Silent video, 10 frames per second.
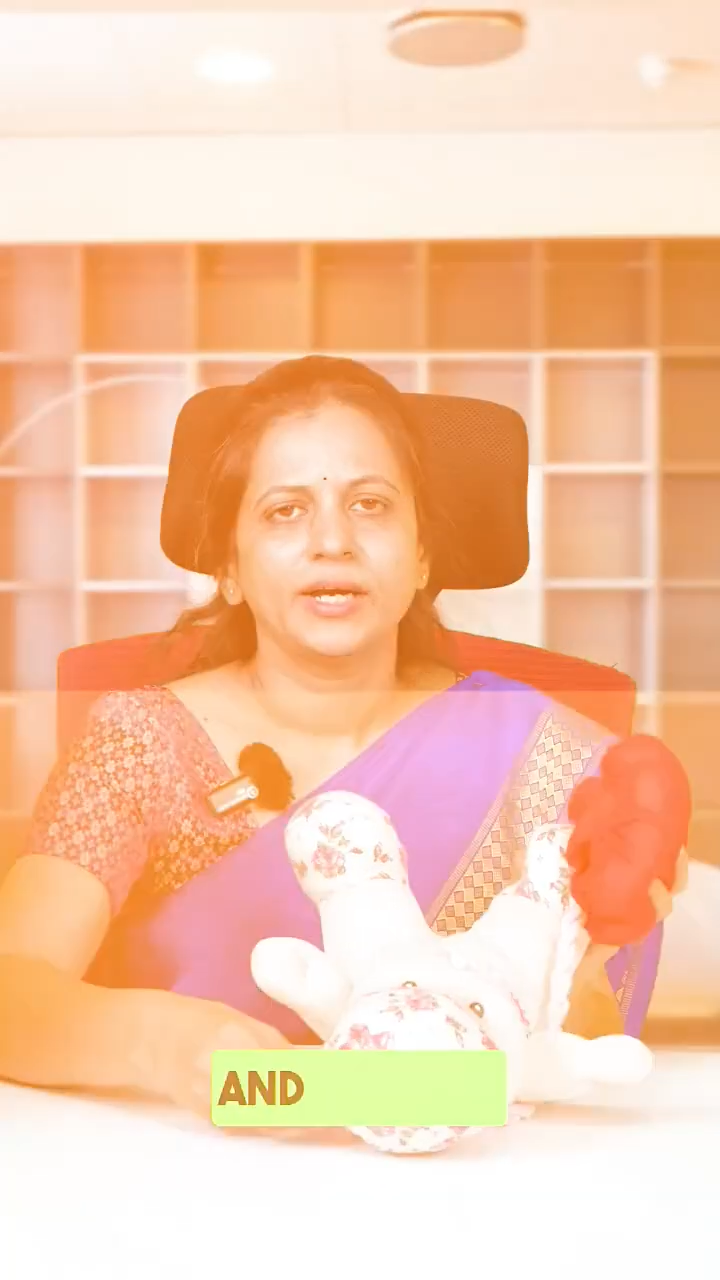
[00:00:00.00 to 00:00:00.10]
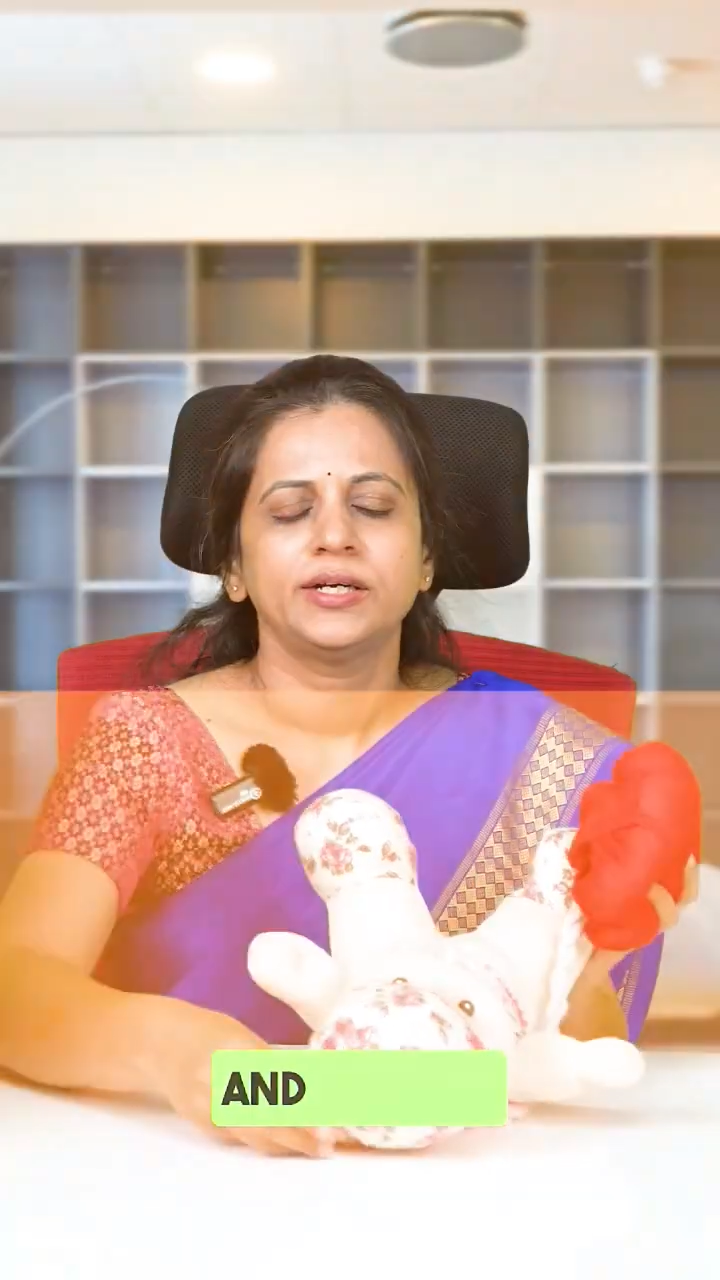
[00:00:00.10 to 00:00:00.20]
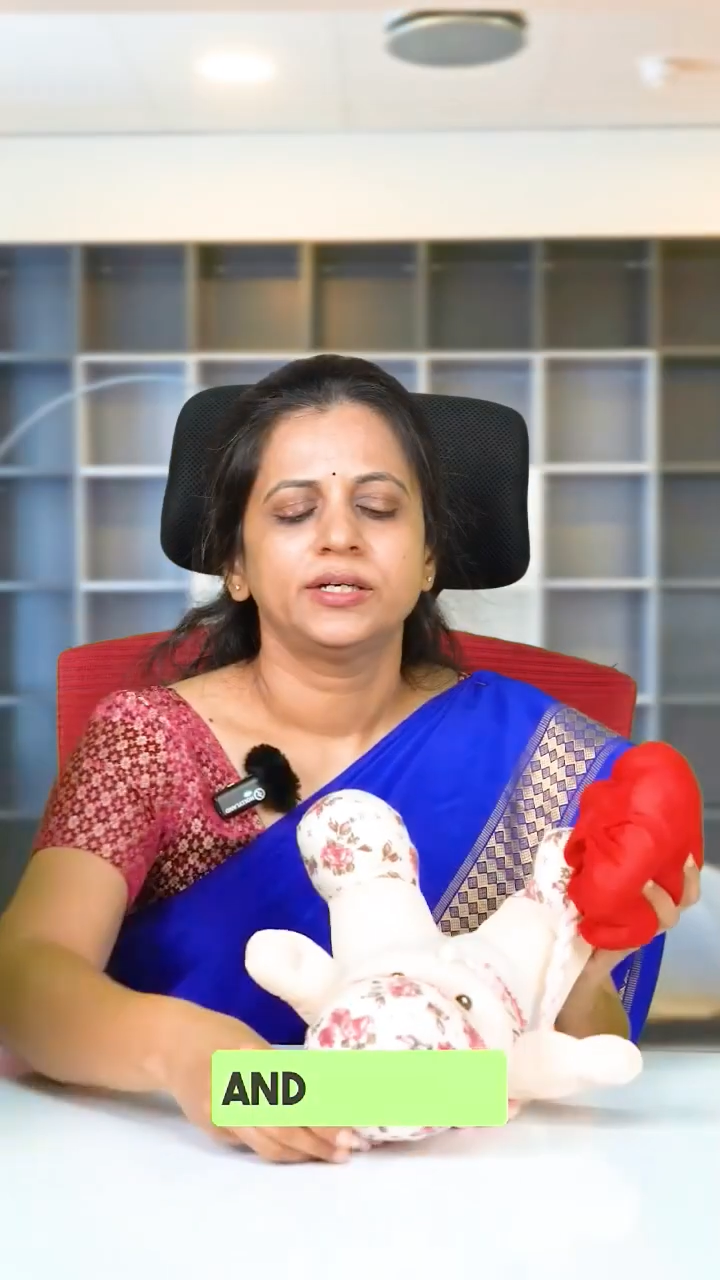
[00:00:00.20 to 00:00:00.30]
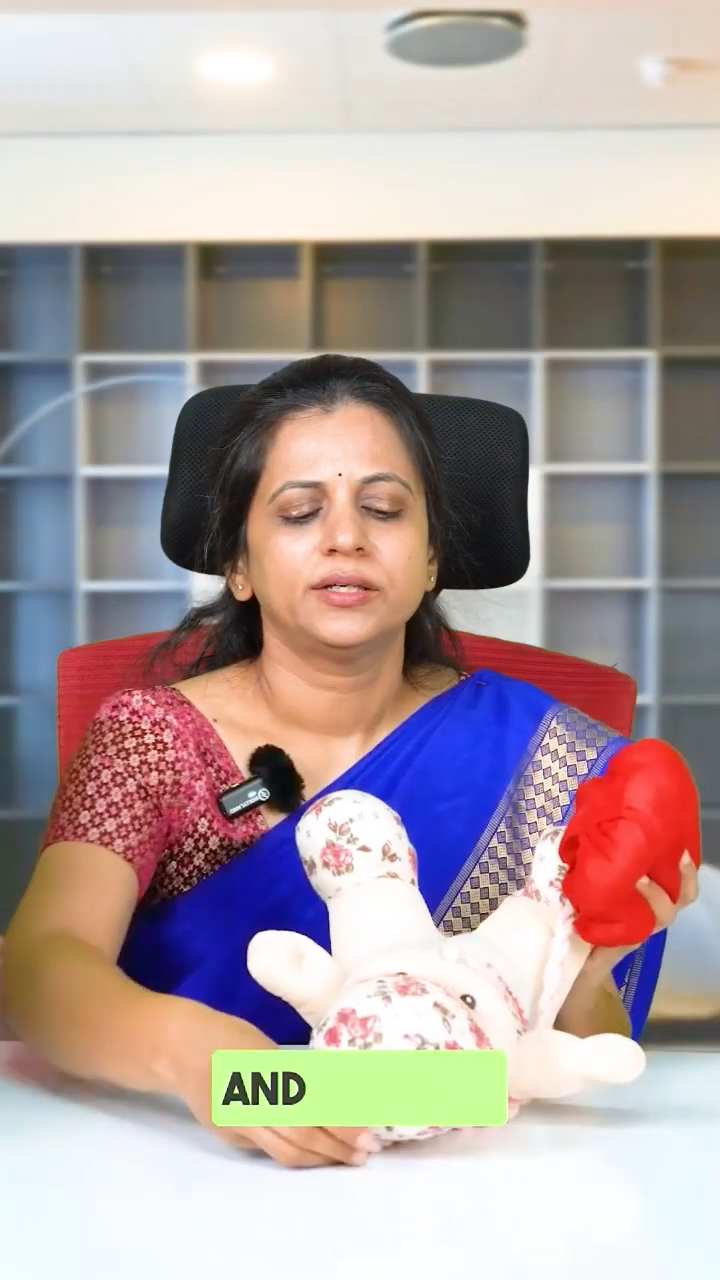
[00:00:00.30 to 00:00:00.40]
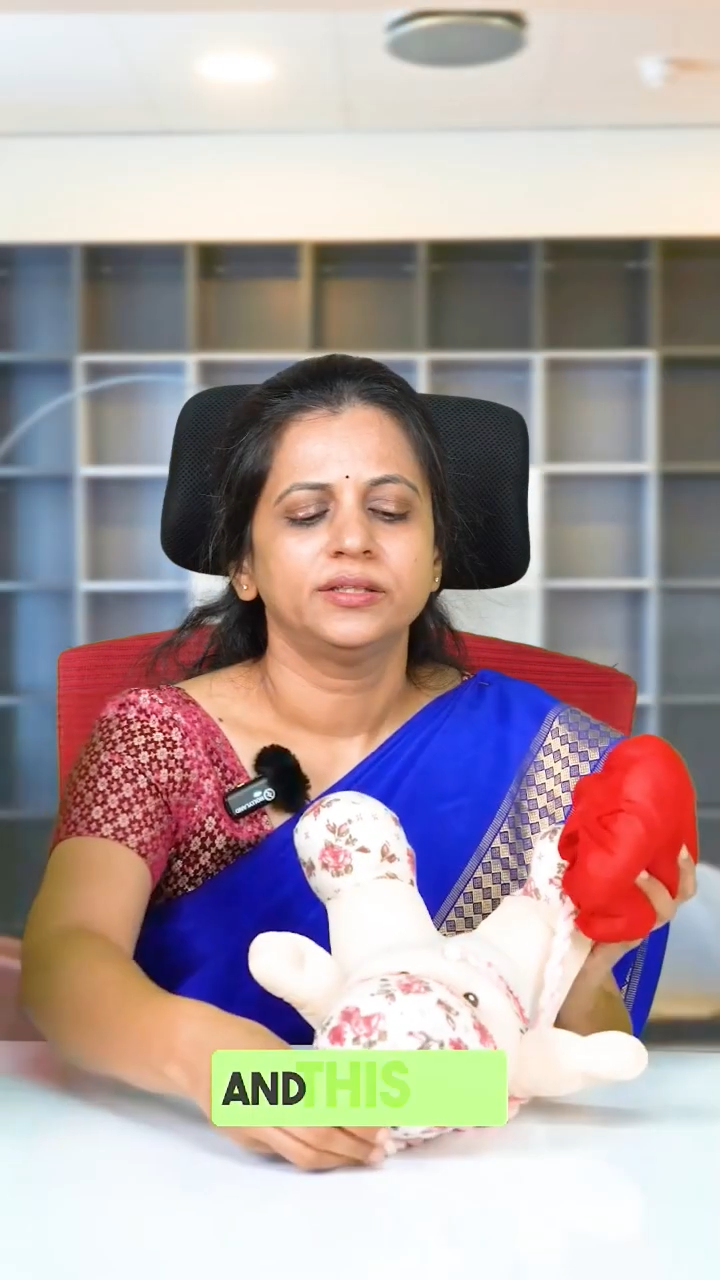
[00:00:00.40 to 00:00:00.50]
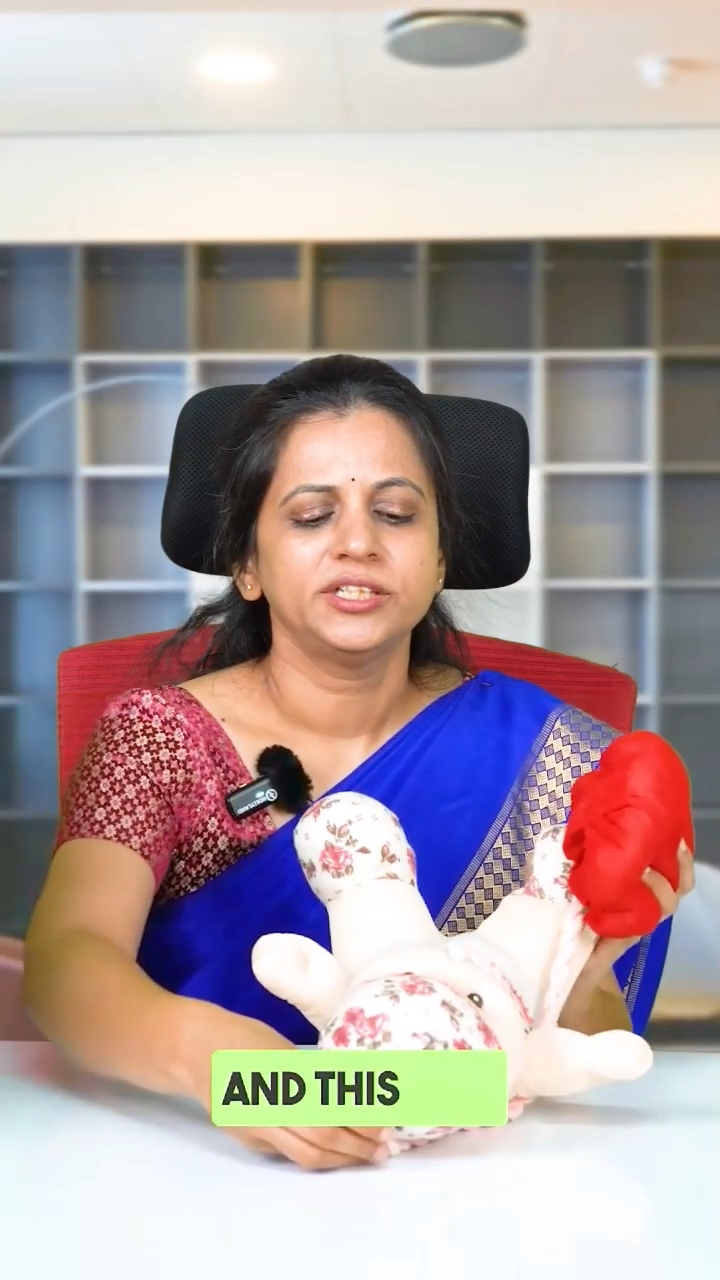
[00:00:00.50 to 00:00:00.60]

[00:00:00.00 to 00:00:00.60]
and